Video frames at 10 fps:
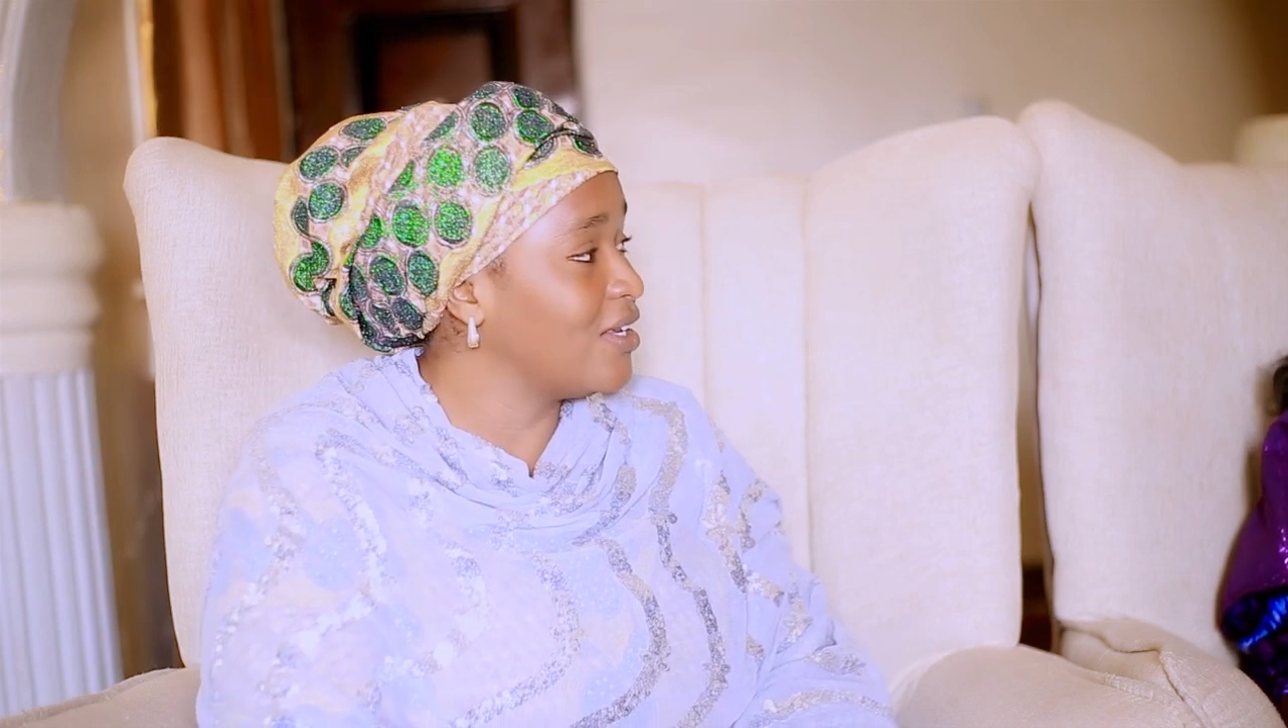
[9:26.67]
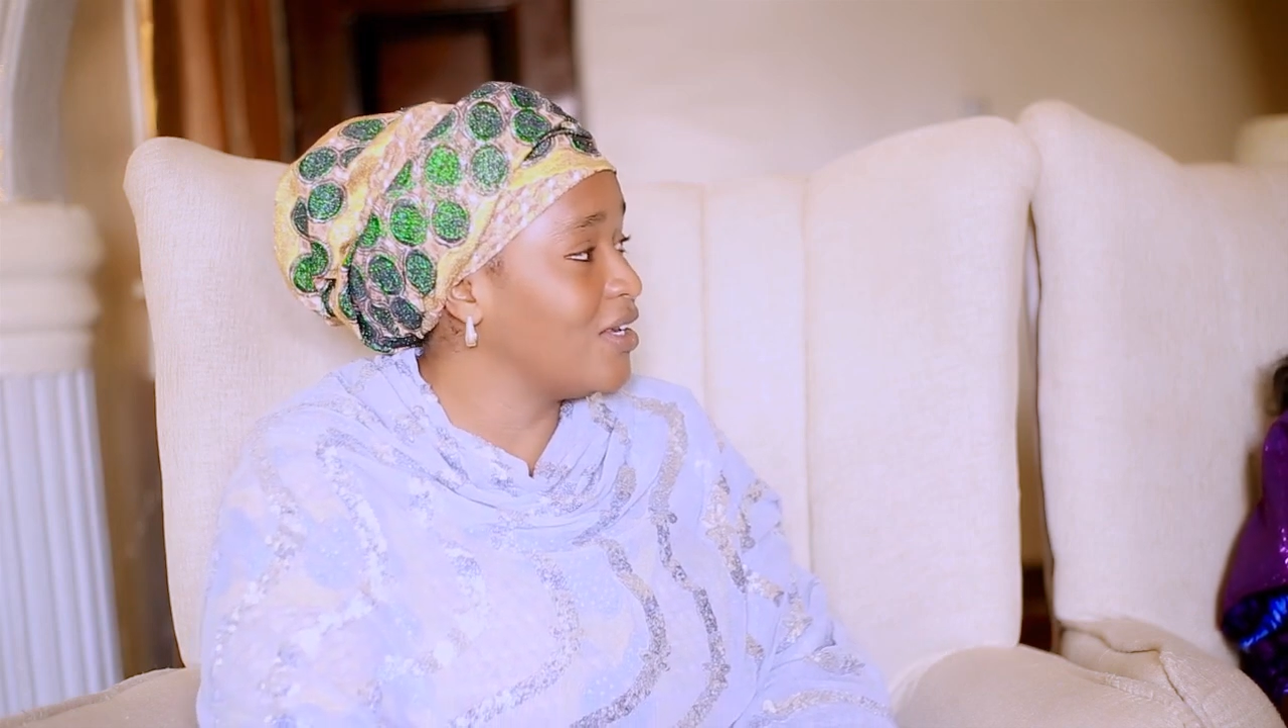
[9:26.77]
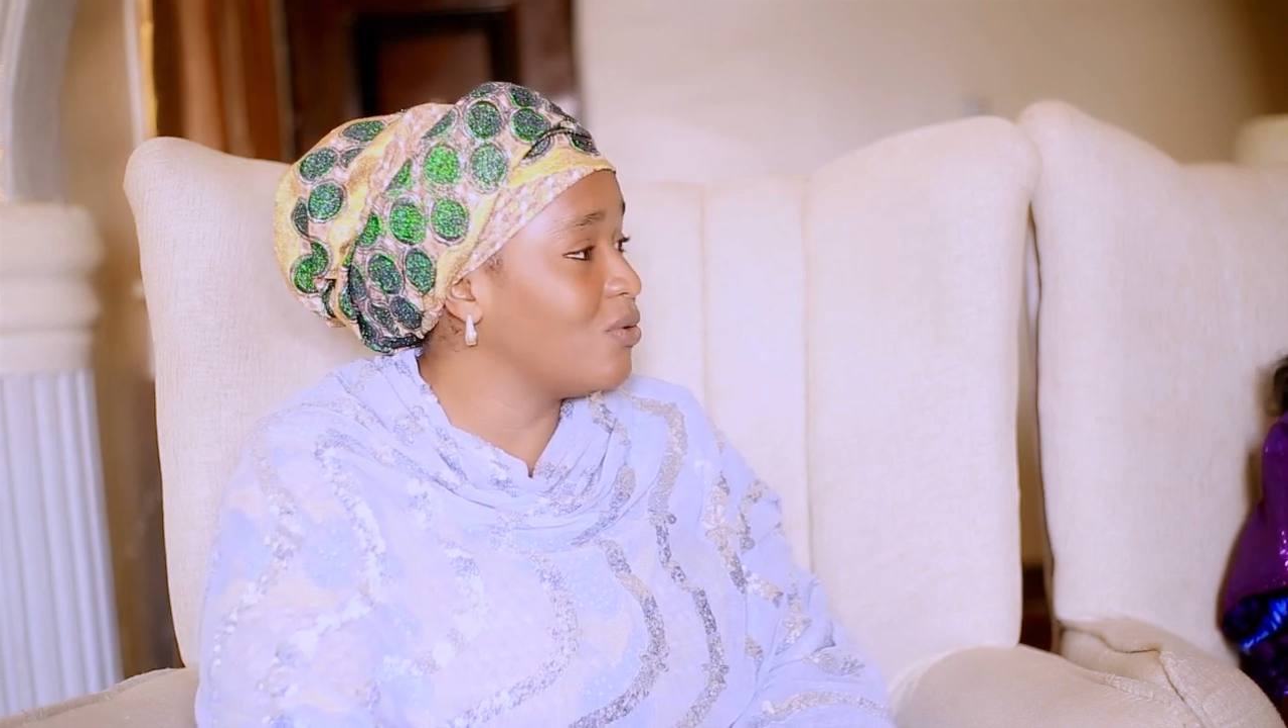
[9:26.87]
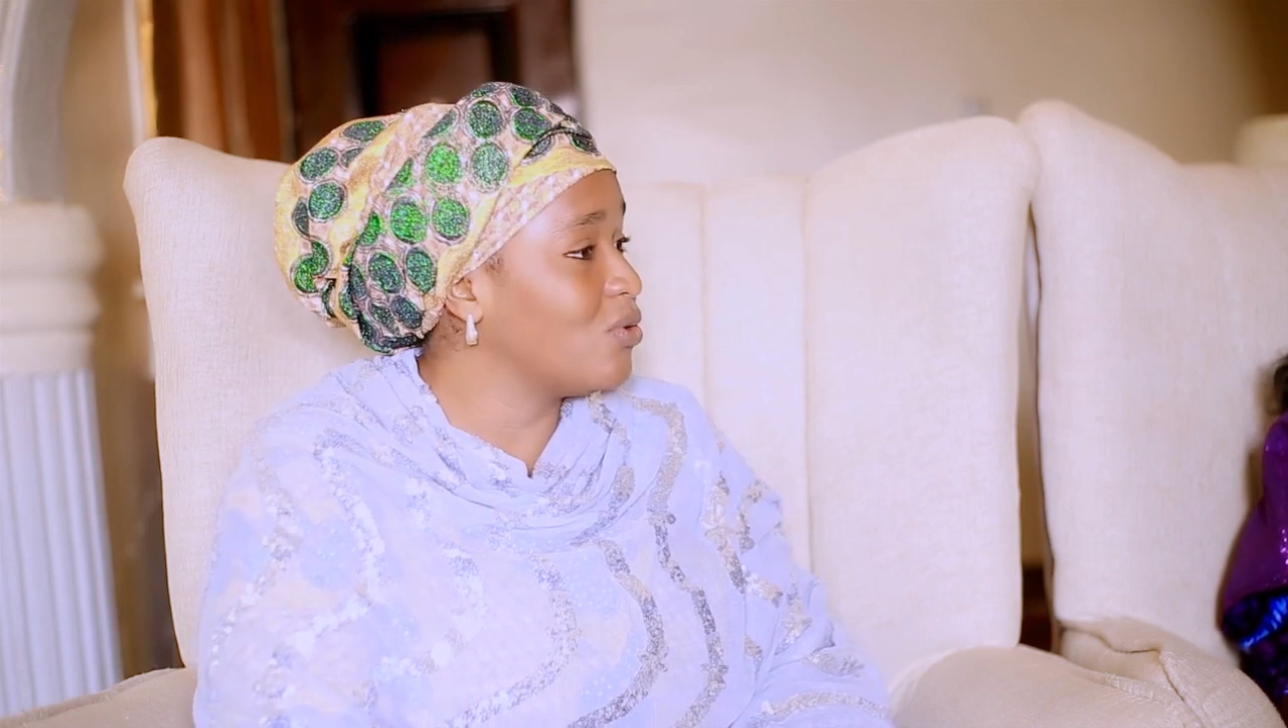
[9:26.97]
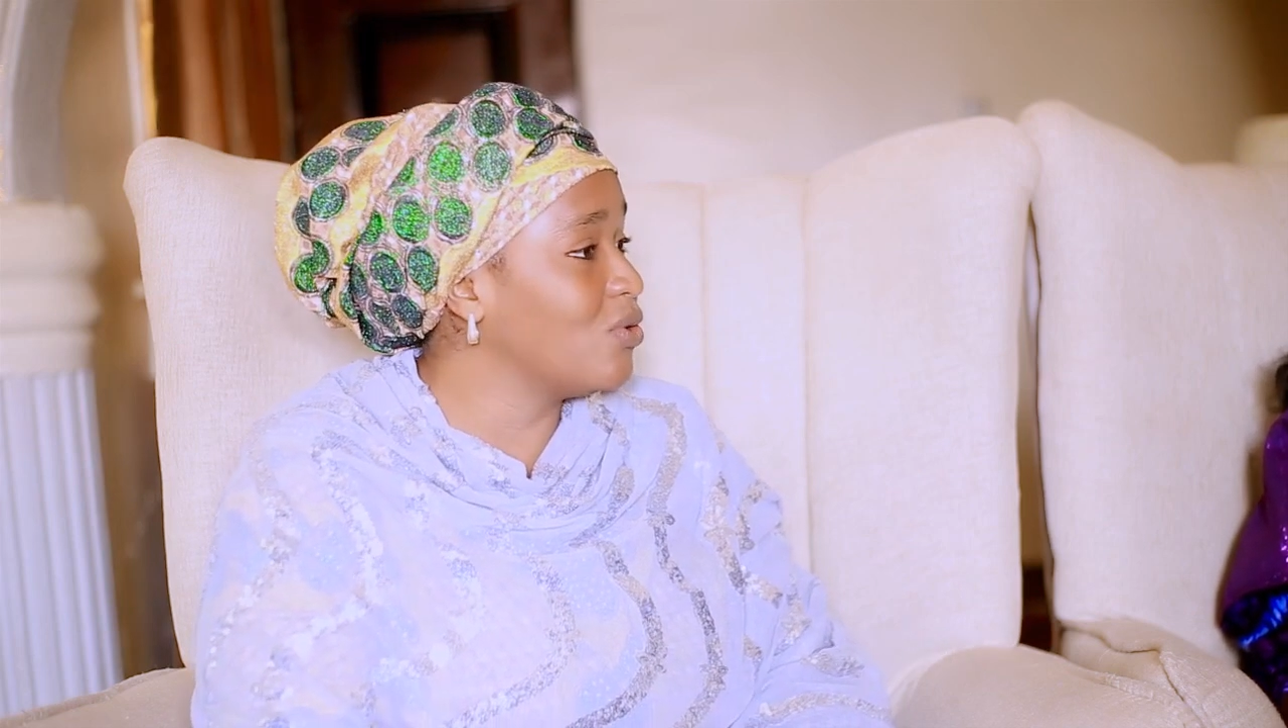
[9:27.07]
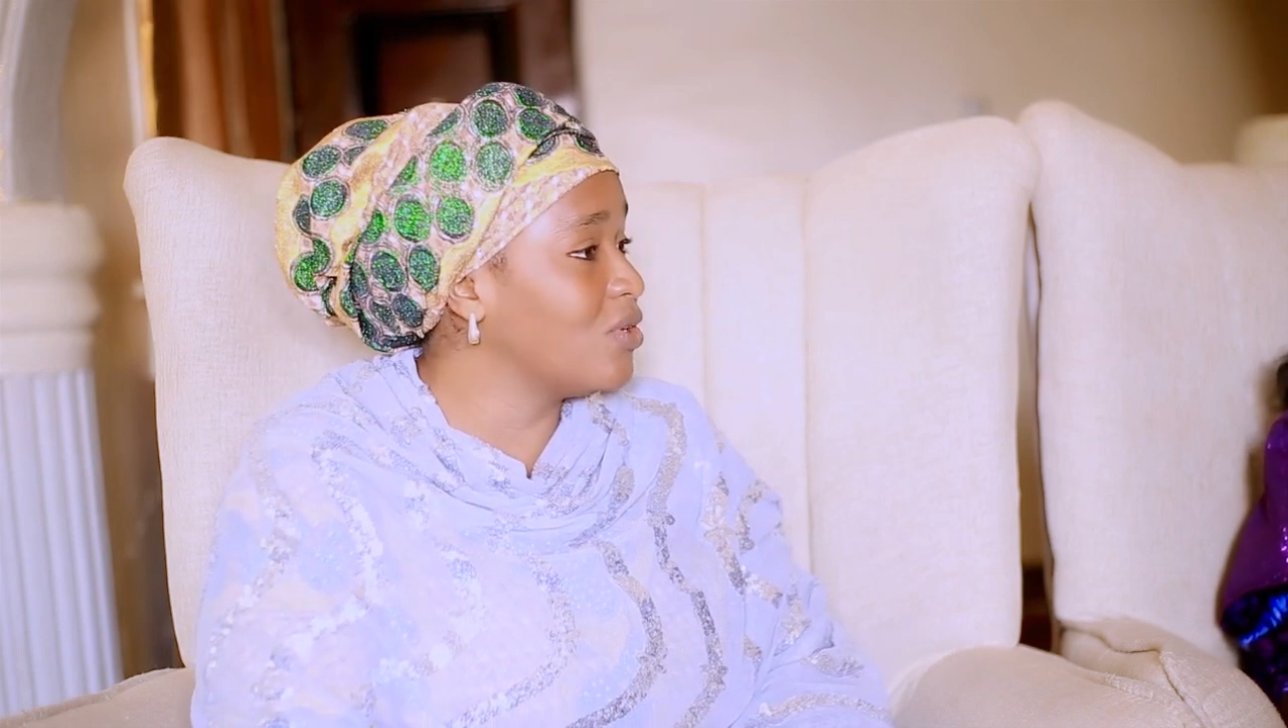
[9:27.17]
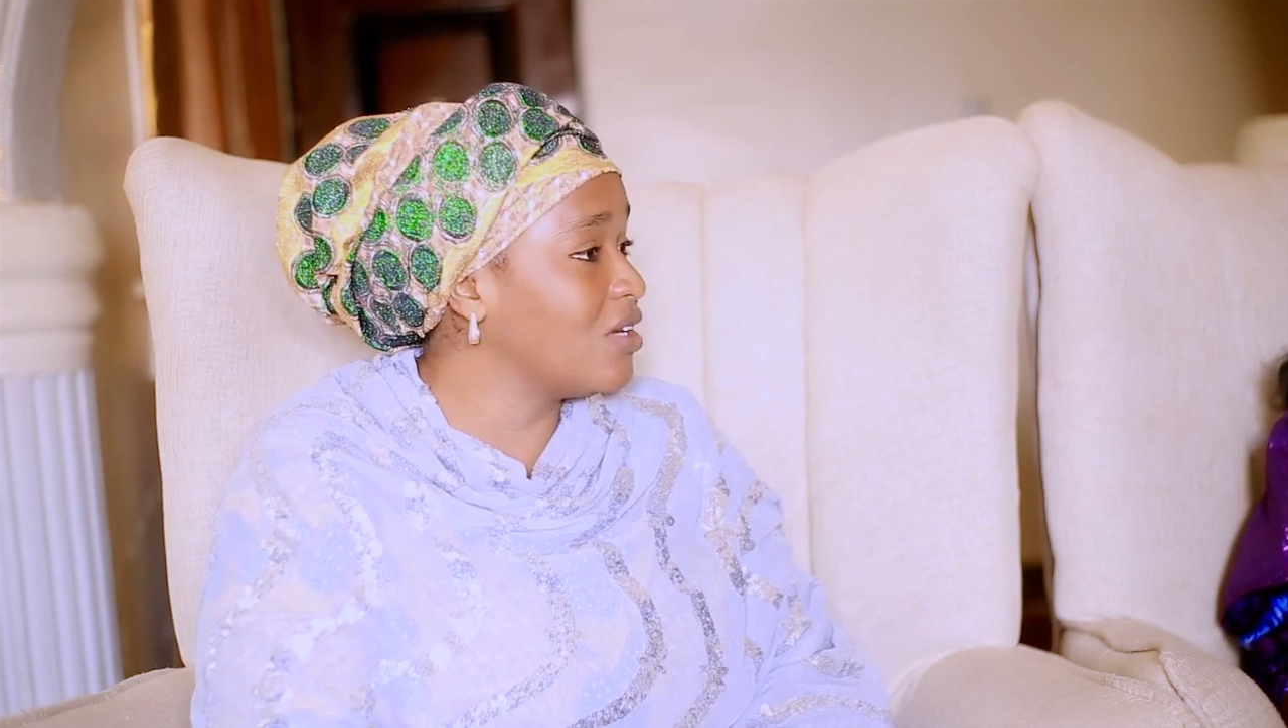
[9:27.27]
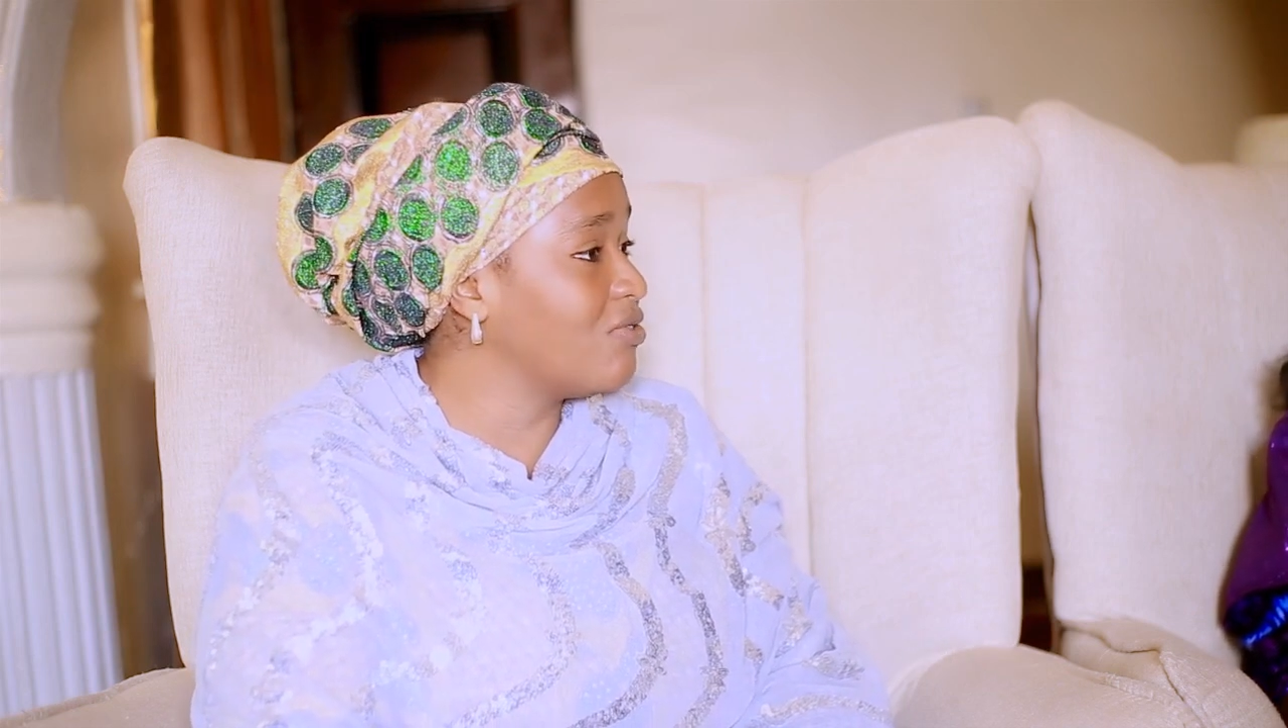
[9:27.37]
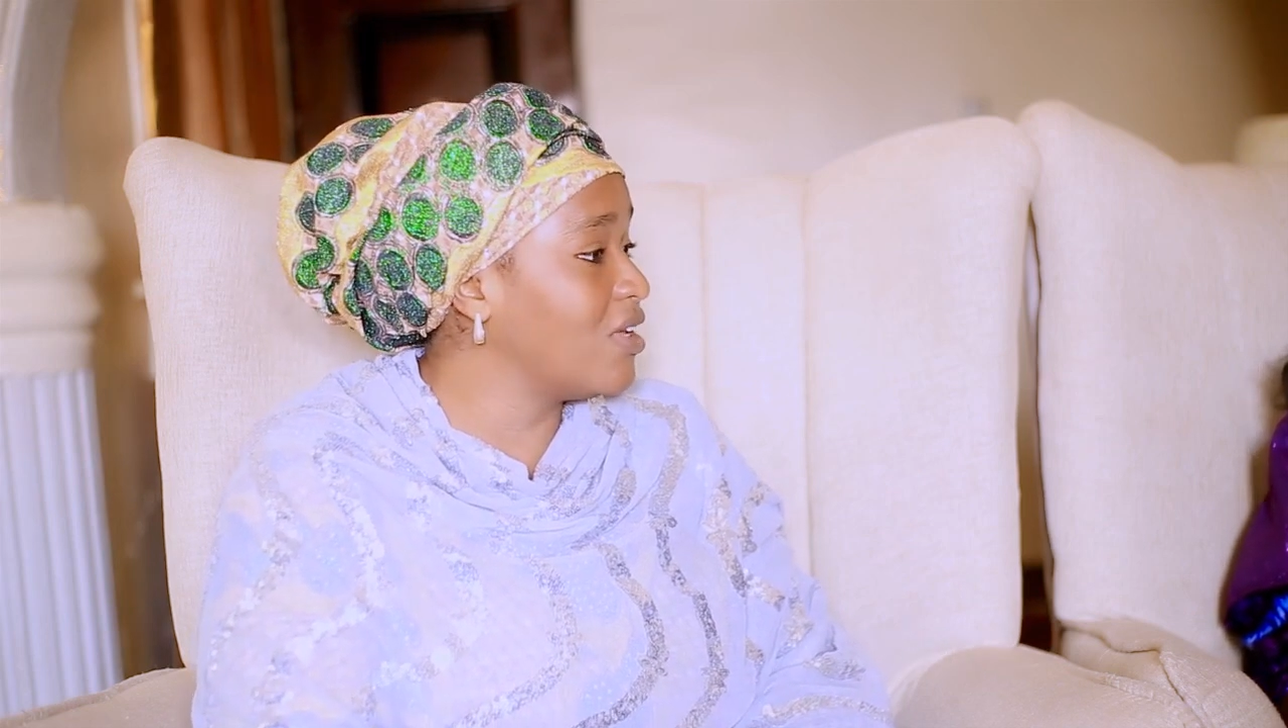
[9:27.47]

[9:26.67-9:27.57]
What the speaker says: They will not give